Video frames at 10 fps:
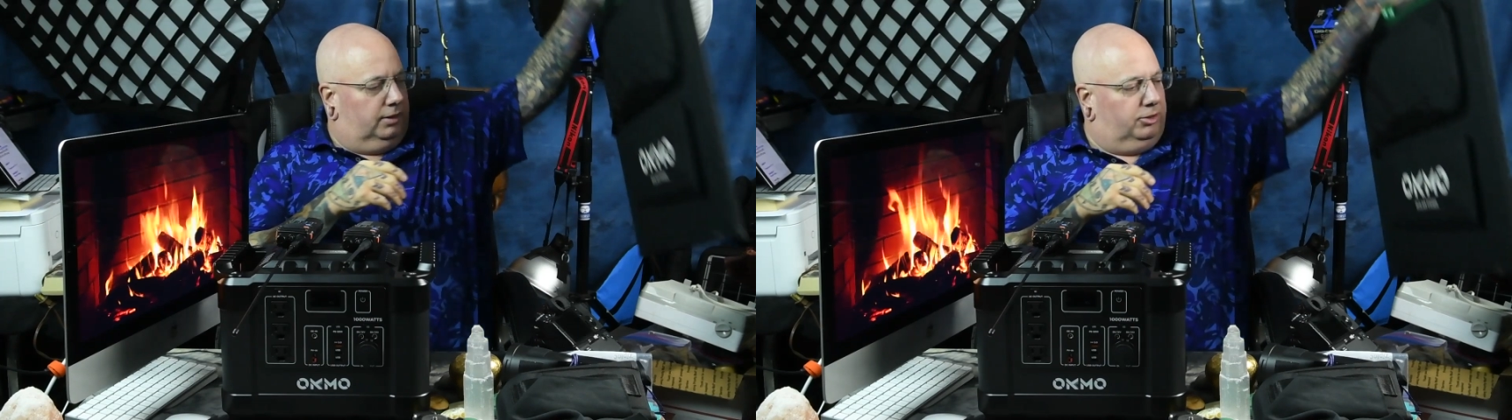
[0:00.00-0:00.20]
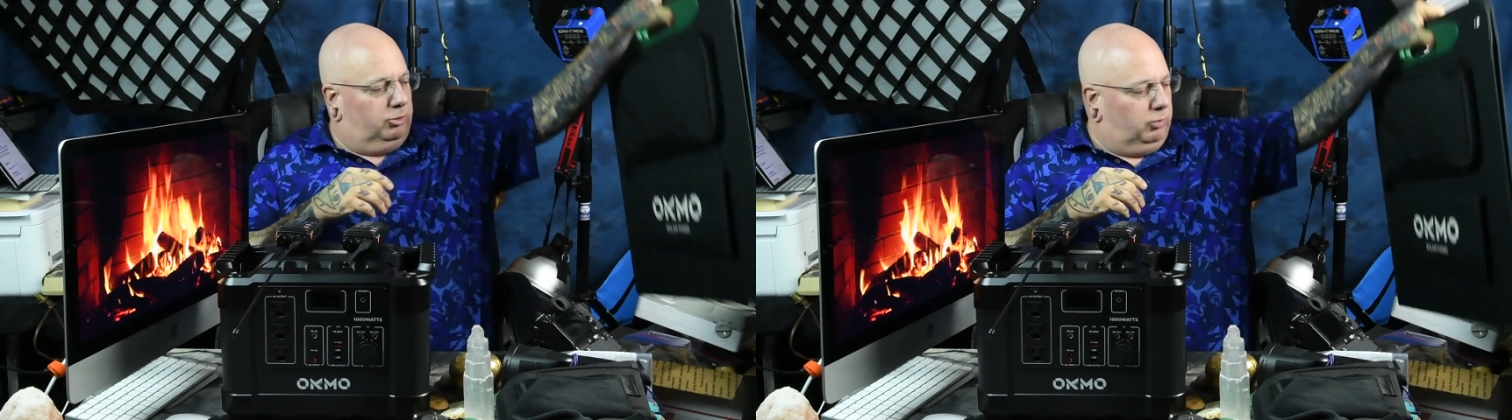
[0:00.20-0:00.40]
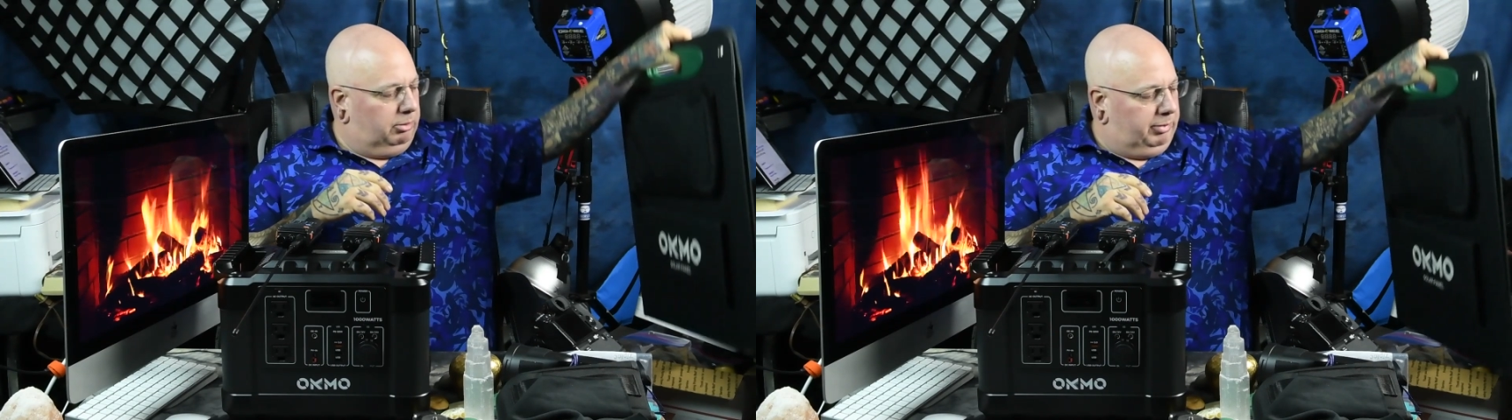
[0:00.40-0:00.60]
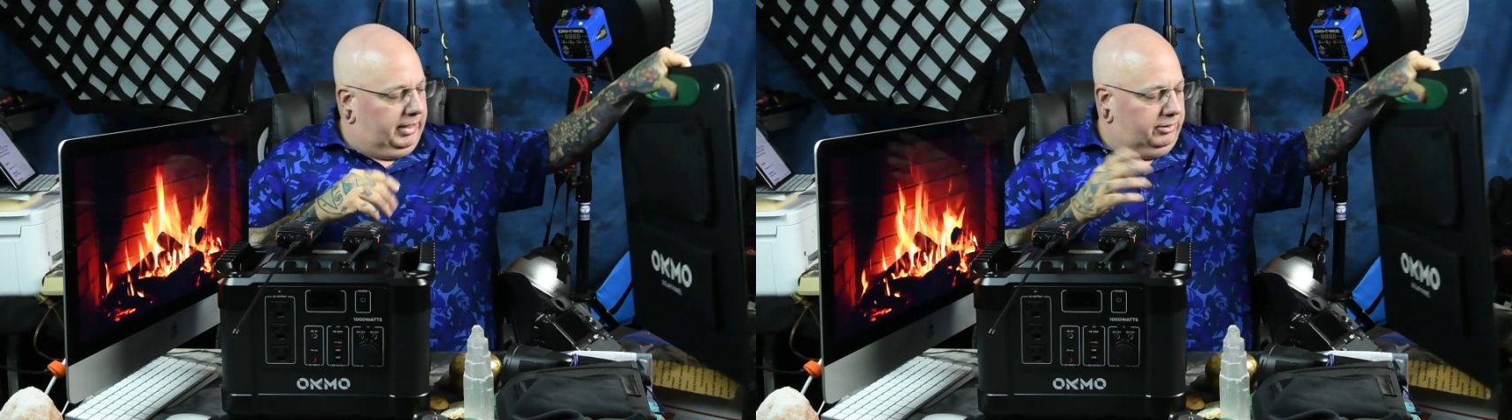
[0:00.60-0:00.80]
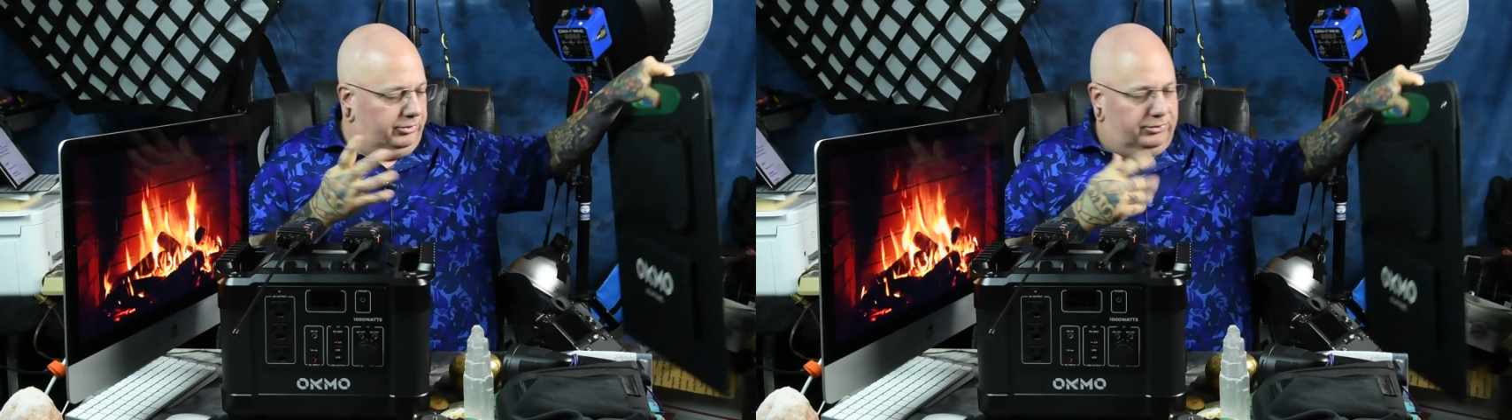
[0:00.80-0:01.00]
one hundred watt
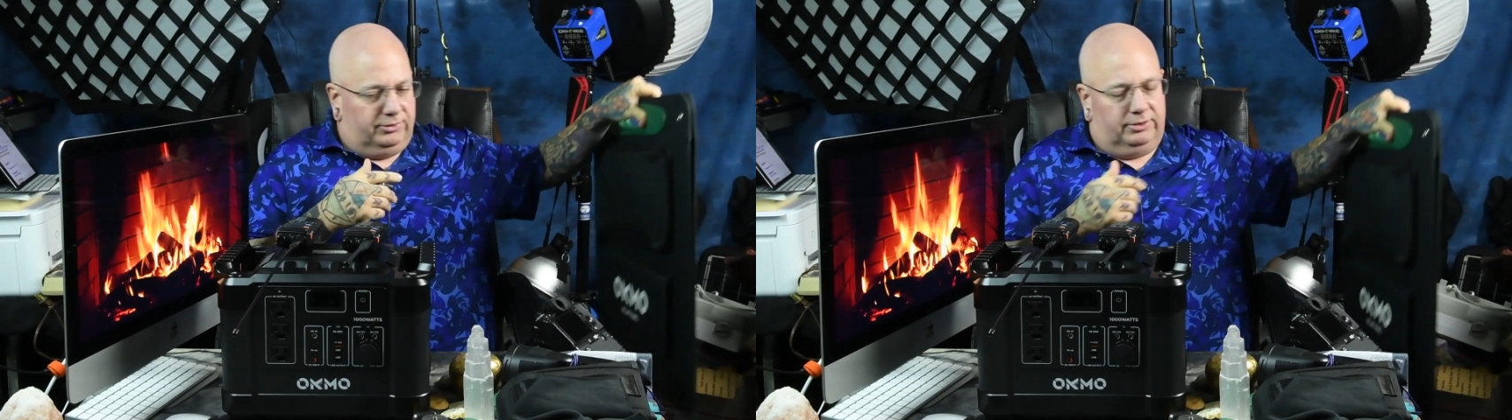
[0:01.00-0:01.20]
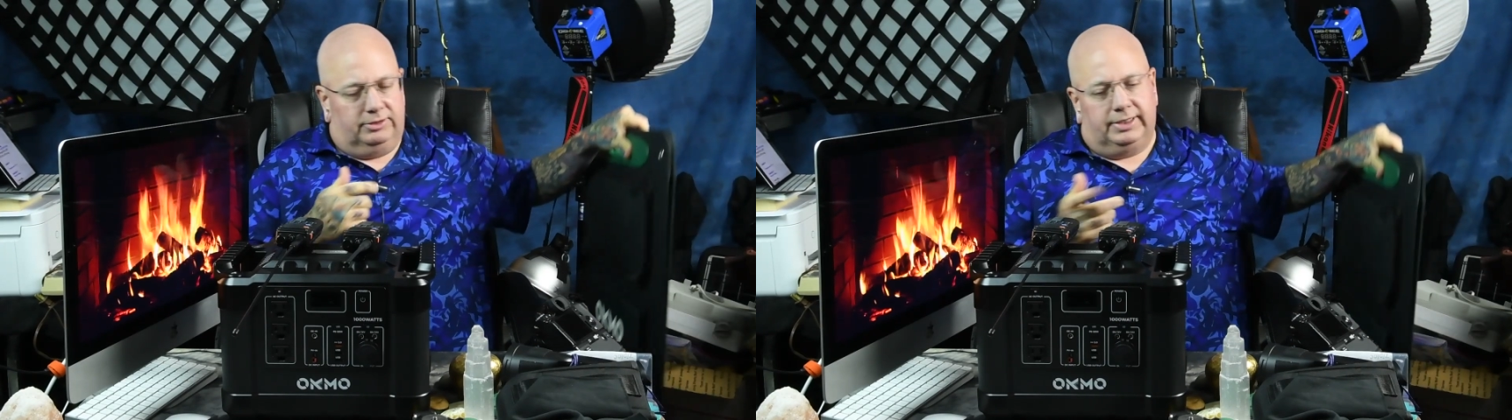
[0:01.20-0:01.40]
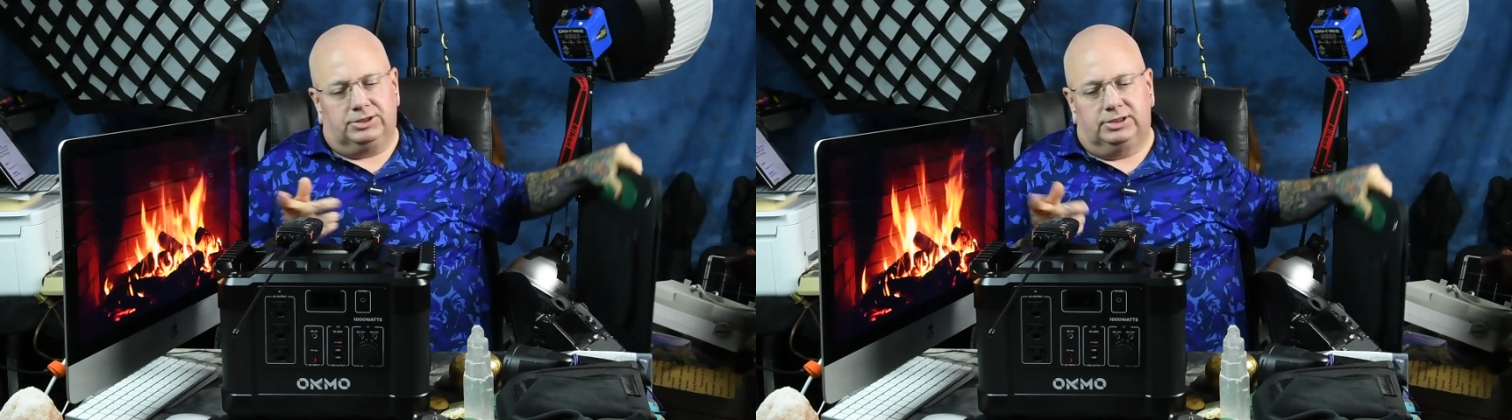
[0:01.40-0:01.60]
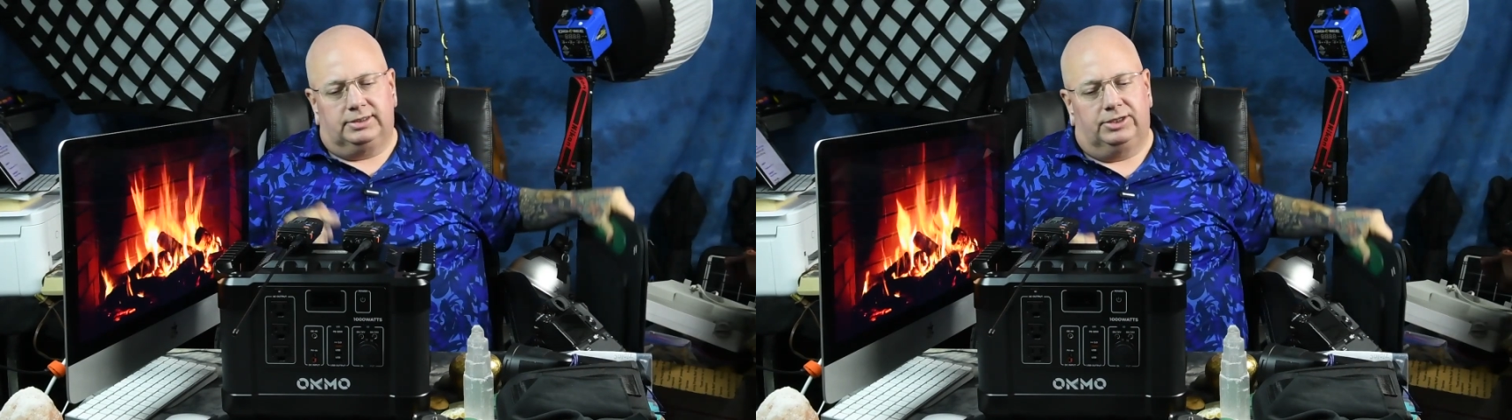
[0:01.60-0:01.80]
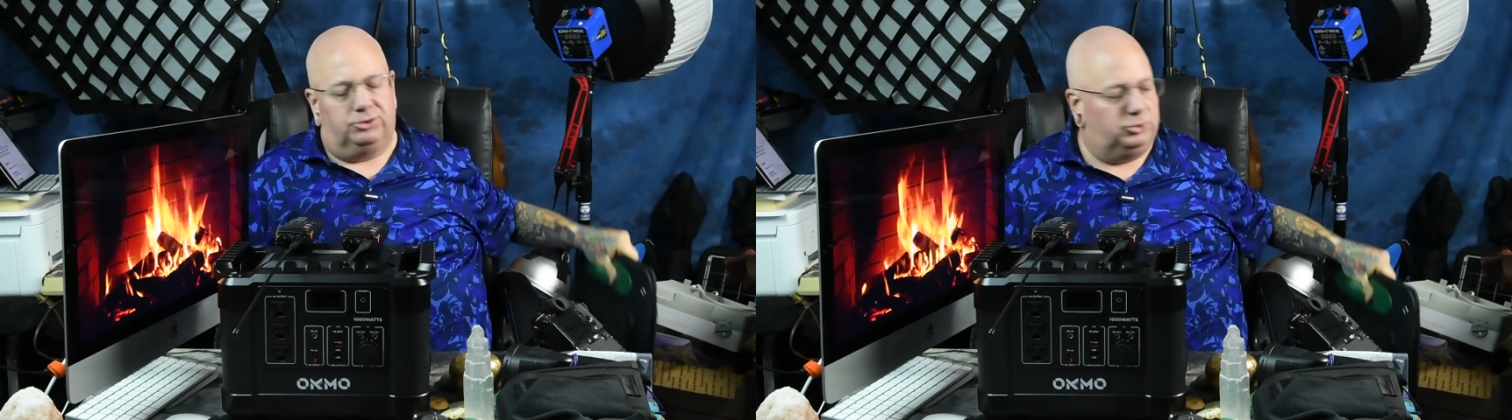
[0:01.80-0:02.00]
panels. It'll actually
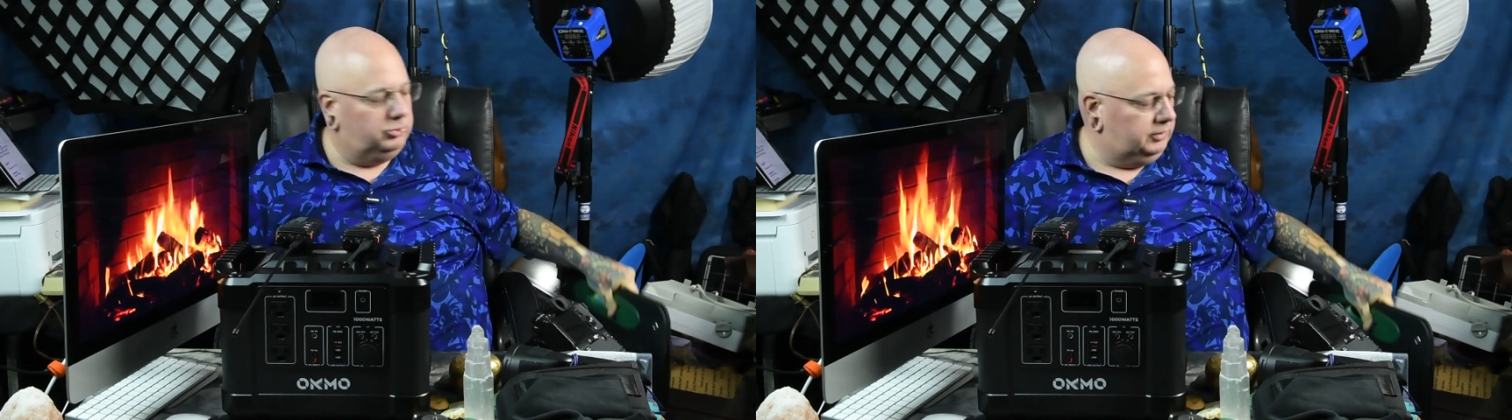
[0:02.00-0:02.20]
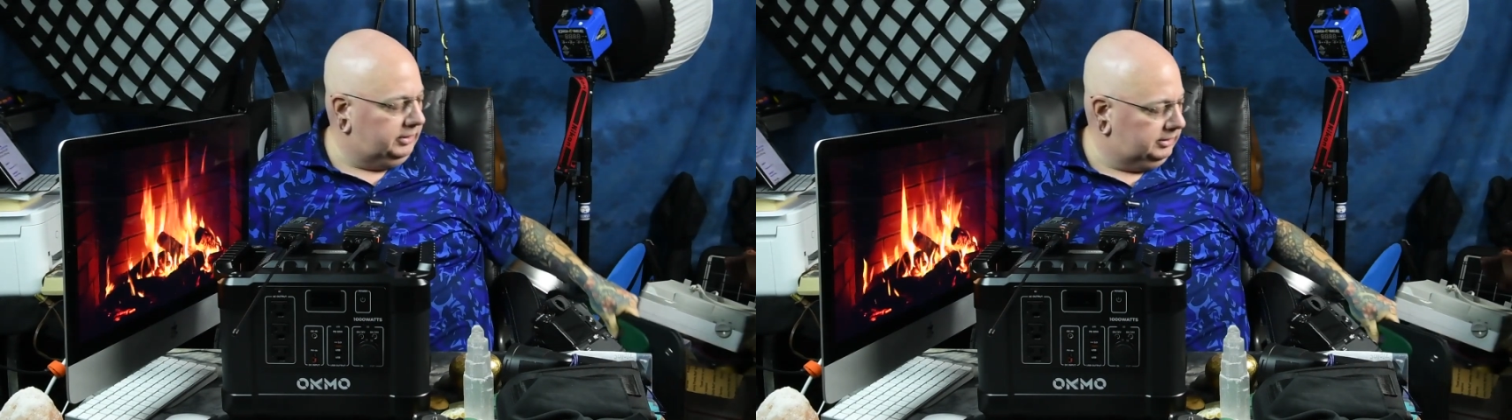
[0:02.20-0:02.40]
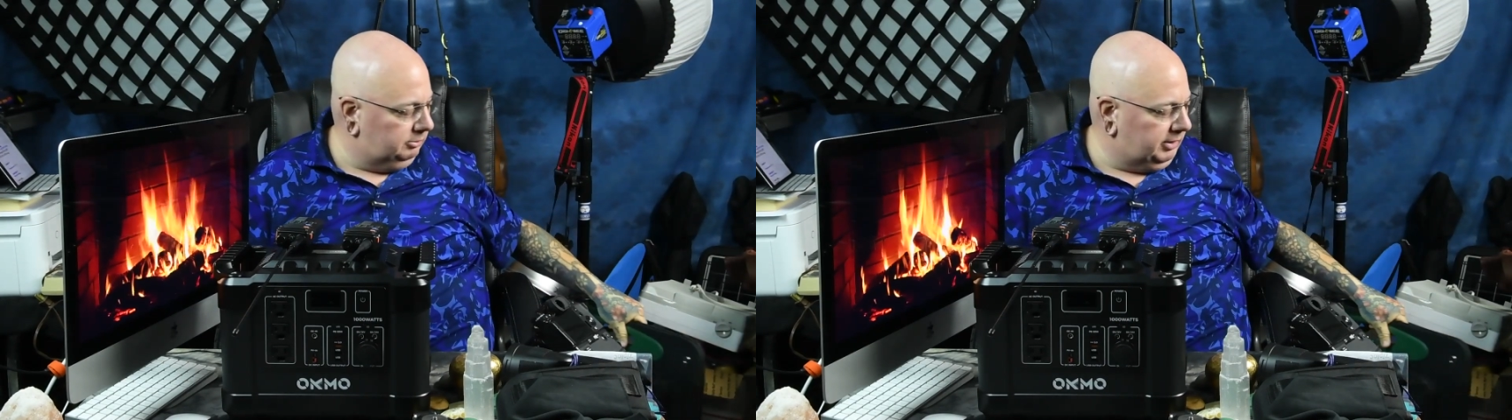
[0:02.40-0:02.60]
take two of these,